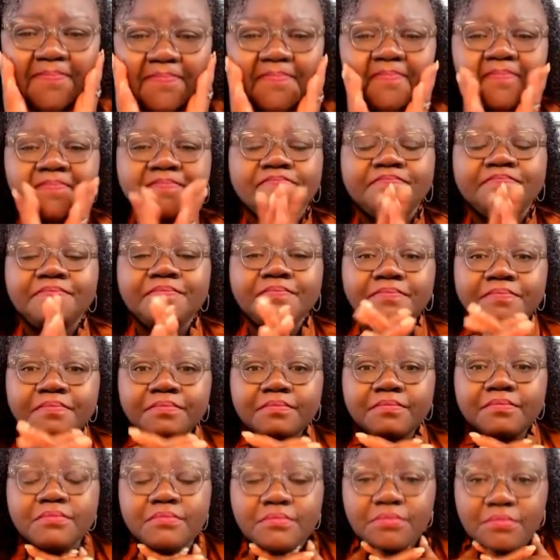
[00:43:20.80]

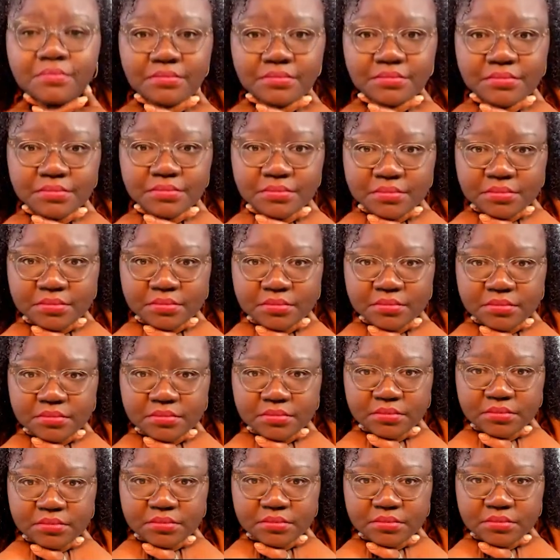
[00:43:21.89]

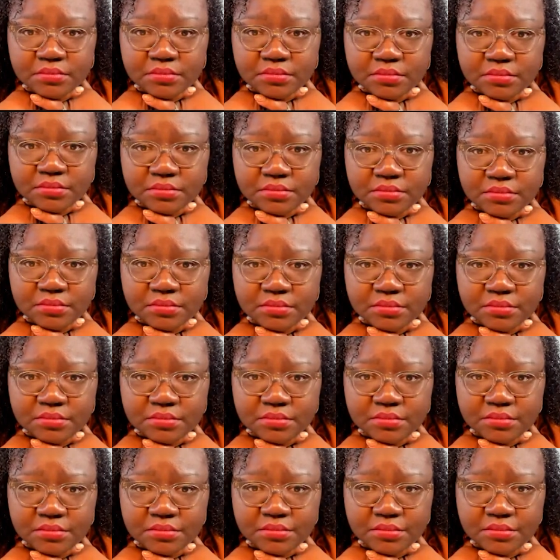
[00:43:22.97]

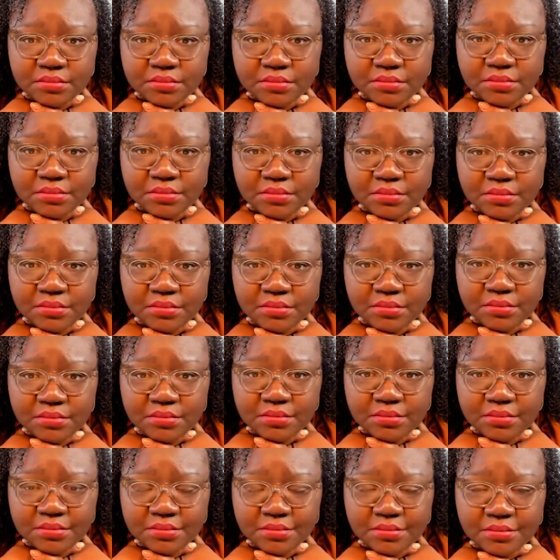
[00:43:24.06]

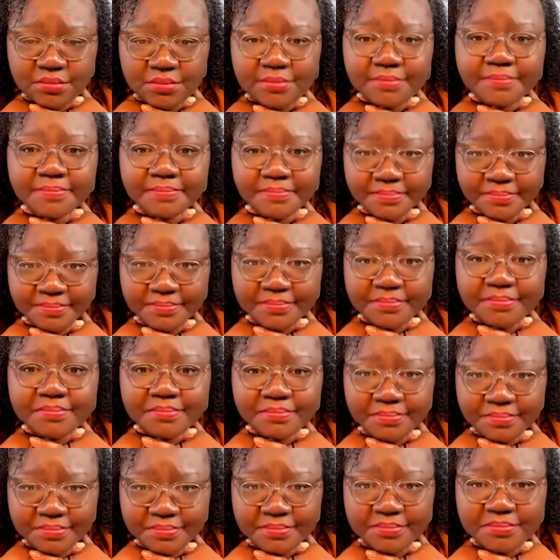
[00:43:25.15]

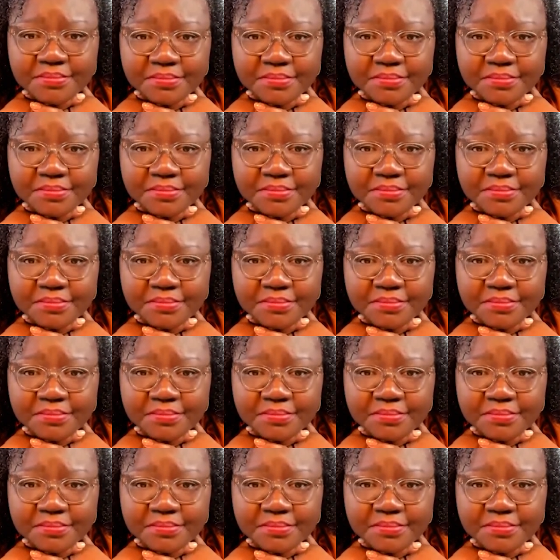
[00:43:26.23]
(not speaking)